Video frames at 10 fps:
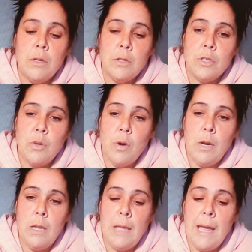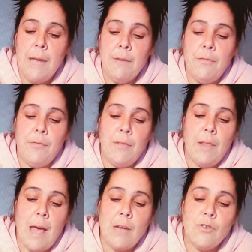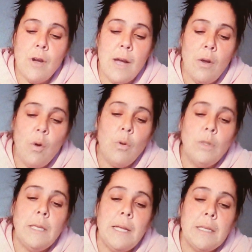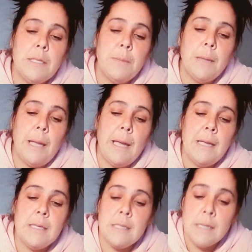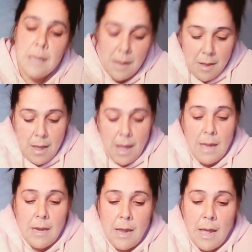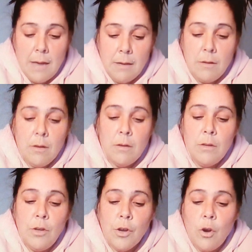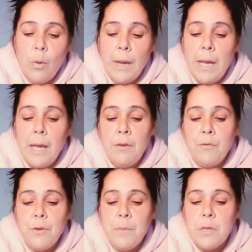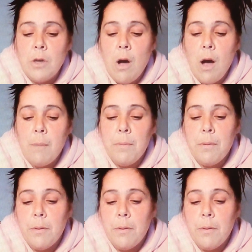sort of lay it flat, try to hold it into place, and you're going in from the top